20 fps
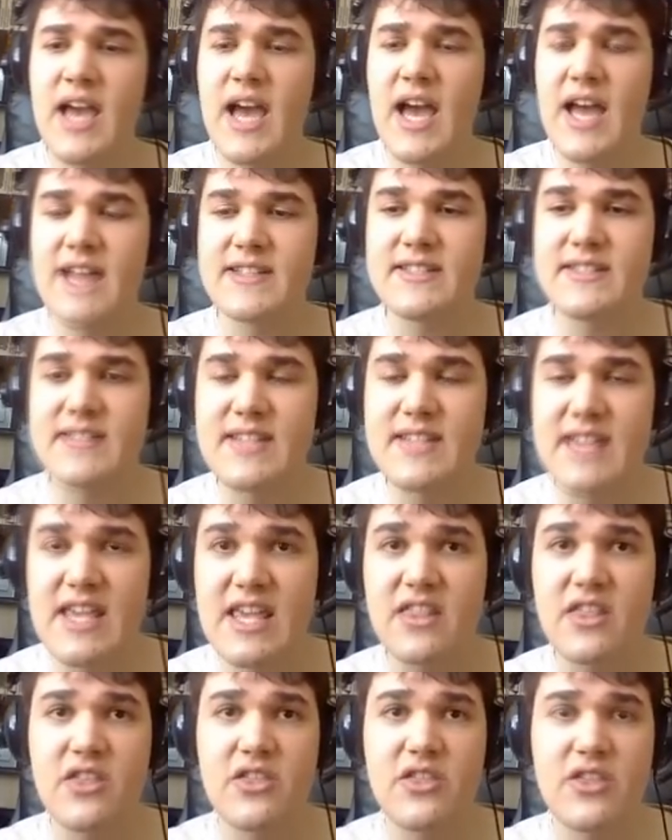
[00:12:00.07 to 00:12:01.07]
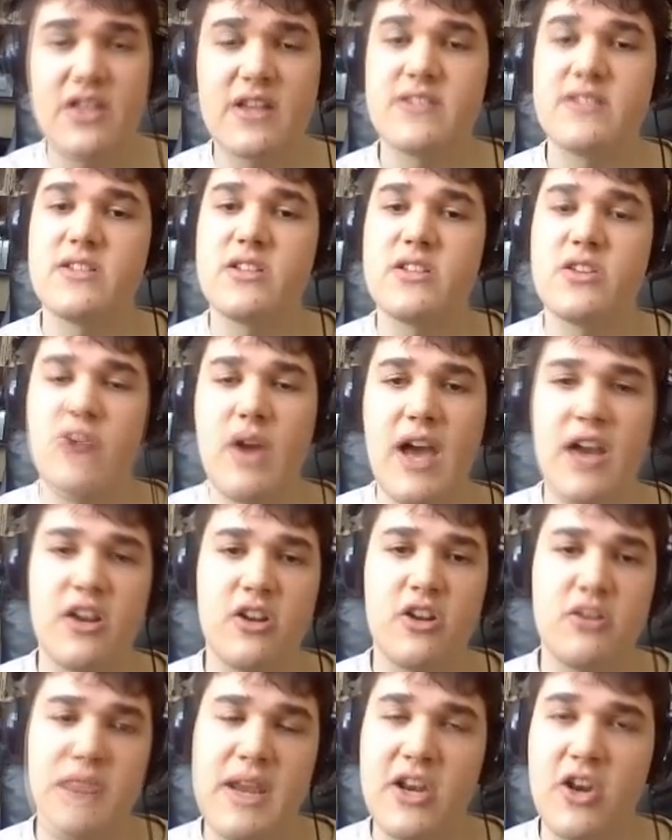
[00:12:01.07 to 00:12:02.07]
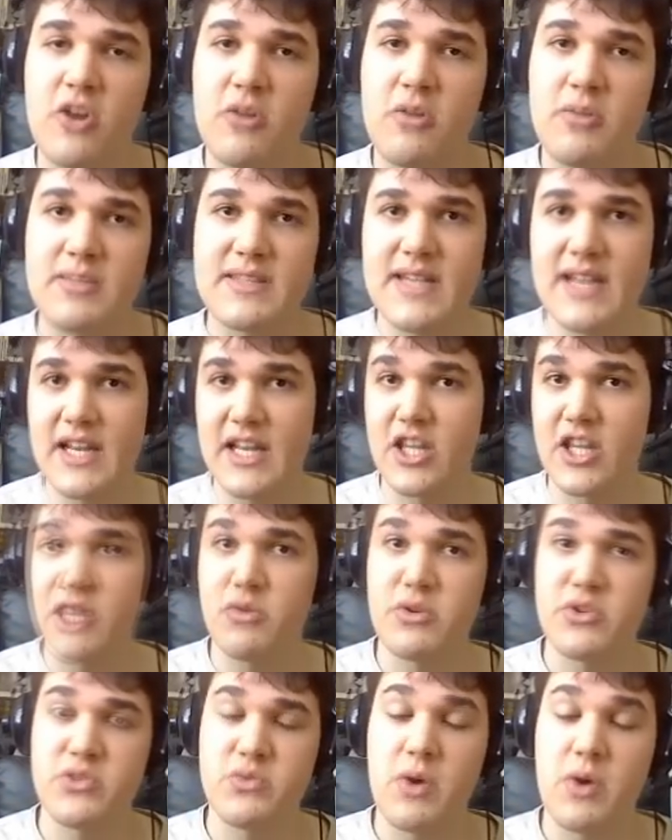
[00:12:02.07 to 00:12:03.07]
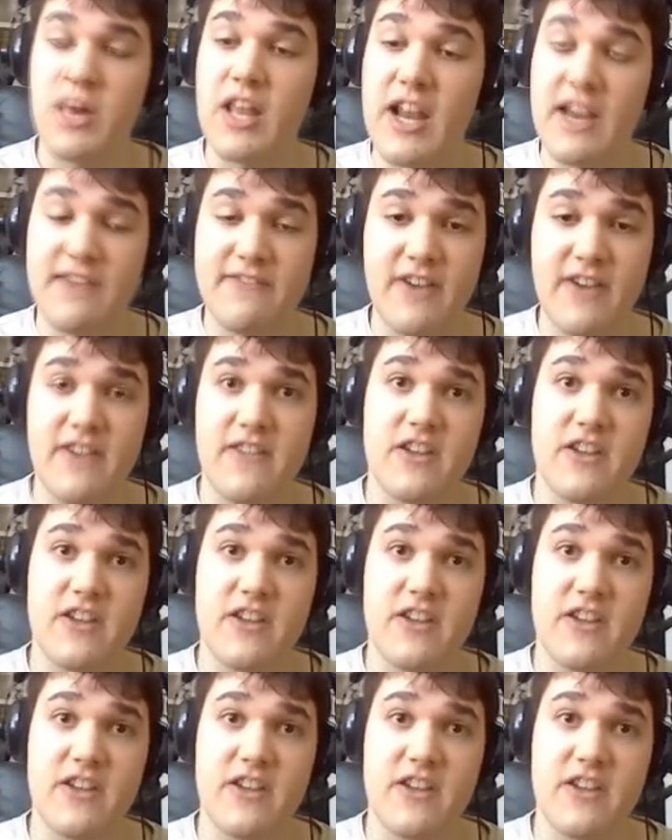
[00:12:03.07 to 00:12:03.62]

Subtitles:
and see the things that your add-on may not be telling you as well, and I find